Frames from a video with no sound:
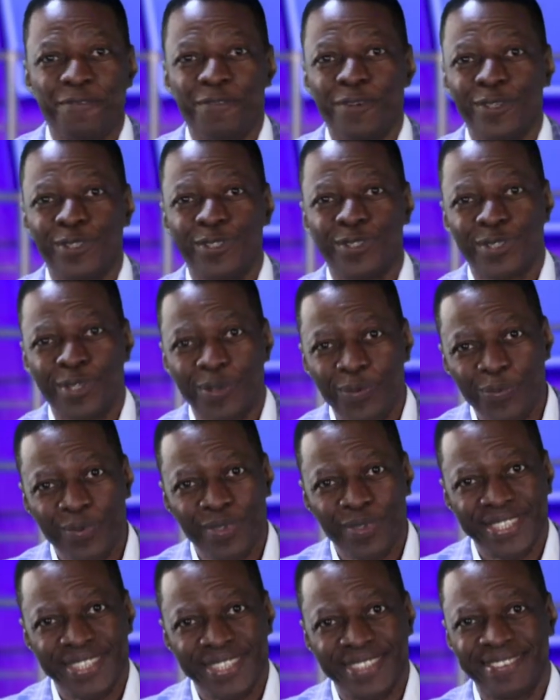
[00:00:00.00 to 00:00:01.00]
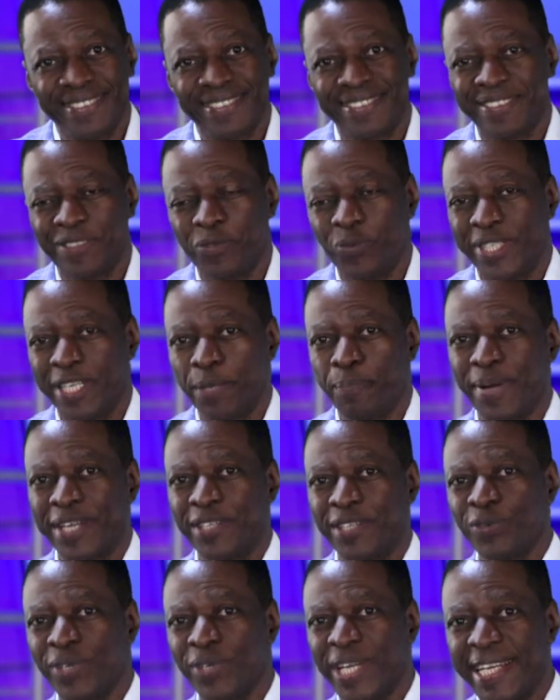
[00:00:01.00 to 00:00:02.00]
for someone with a
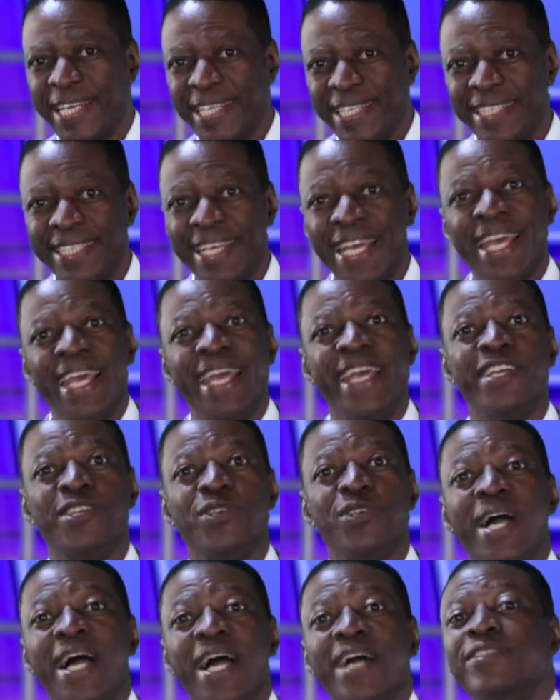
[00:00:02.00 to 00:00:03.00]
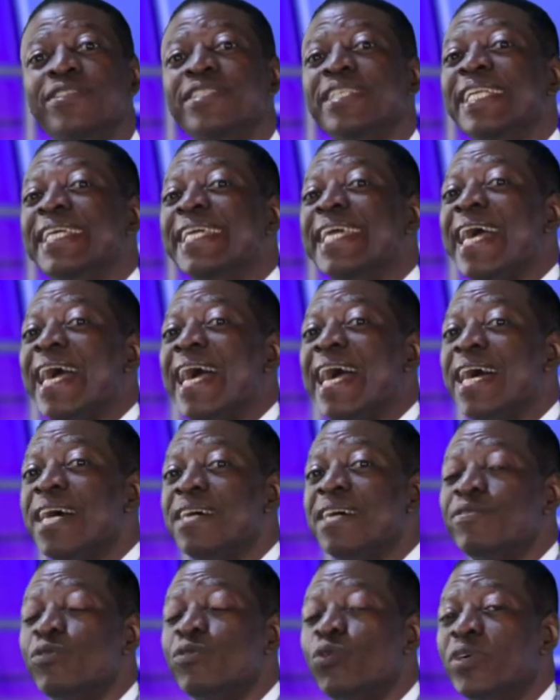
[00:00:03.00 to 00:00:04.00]
particular need and you actually have